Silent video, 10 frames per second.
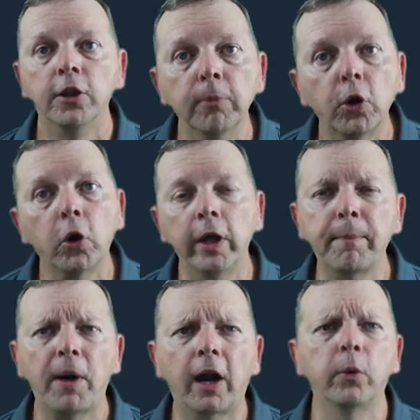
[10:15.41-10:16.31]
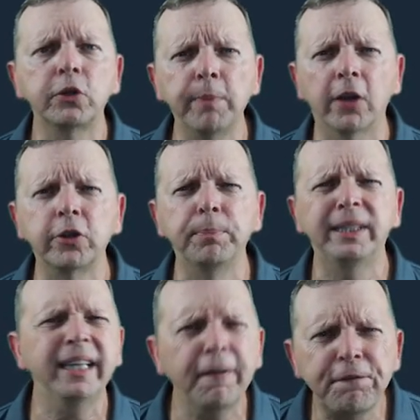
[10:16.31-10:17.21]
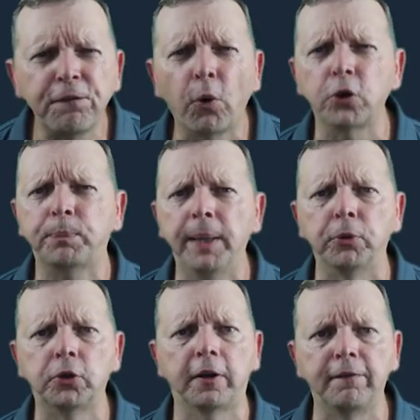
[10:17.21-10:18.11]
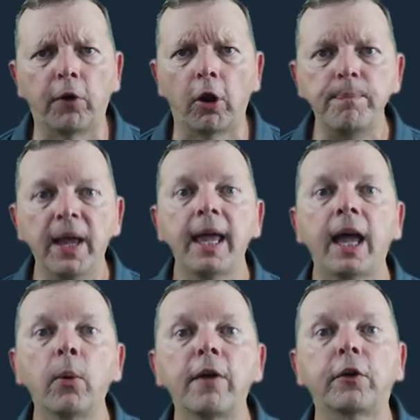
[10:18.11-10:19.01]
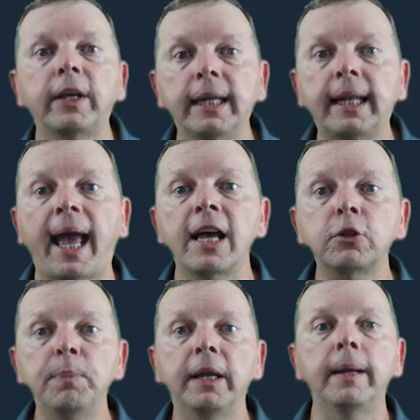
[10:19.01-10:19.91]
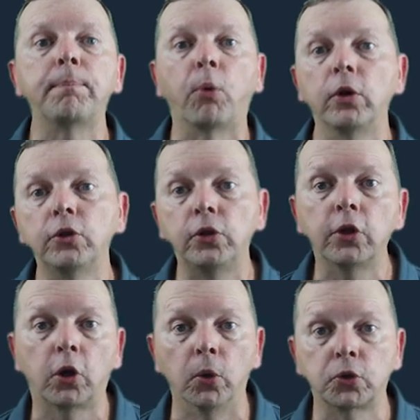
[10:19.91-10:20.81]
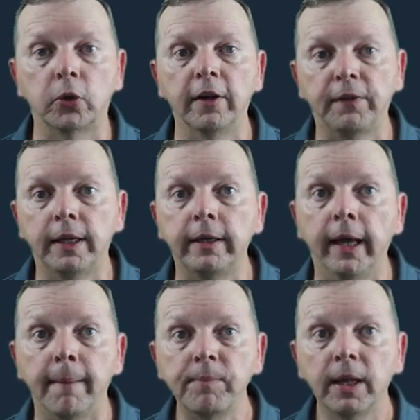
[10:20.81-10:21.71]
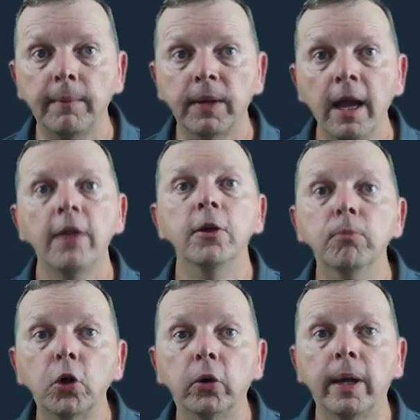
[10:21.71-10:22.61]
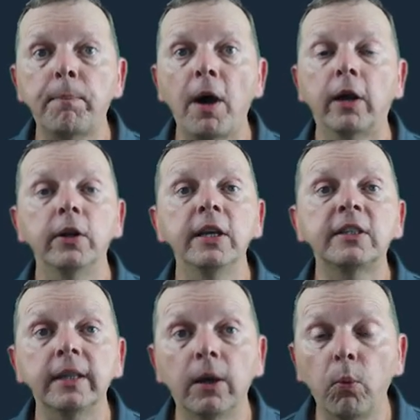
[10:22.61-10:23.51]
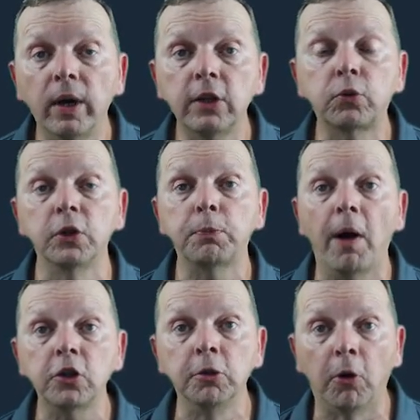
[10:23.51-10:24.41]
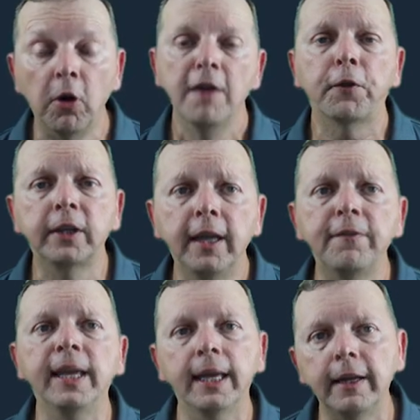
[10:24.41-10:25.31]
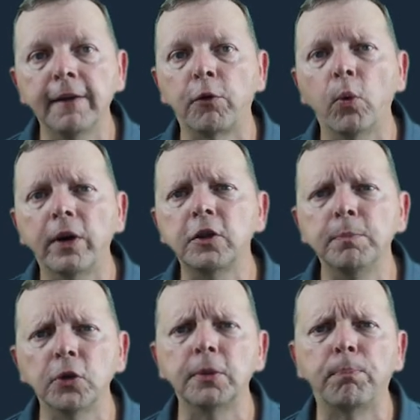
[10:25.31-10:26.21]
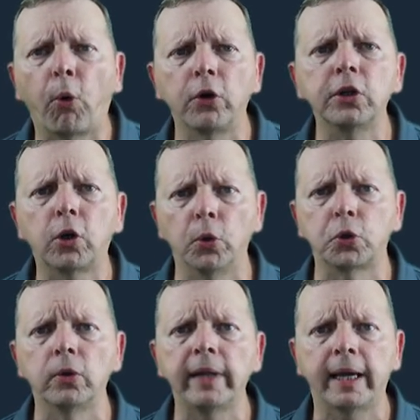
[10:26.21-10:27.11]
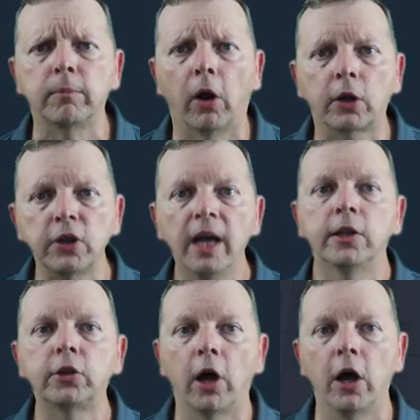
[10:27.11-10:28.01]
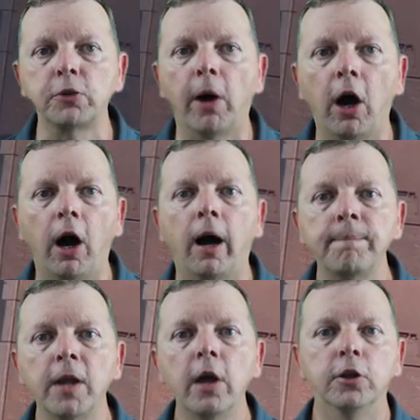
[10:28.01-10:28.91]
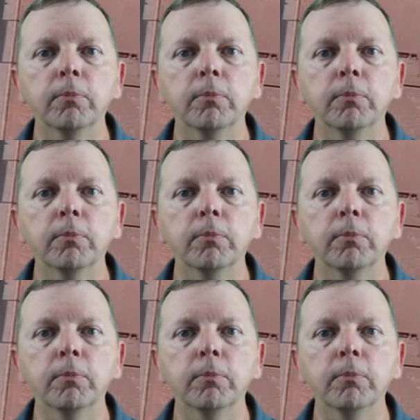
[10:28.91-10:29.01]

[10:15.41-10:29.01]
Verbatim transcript: The Mughal Empire was Muslim but didn't force people to convert. However, it has been important to the culture of India. The Mughal Empire is what is responsible for giving India for one of its most important cultural landmarks, the Taj Mahal.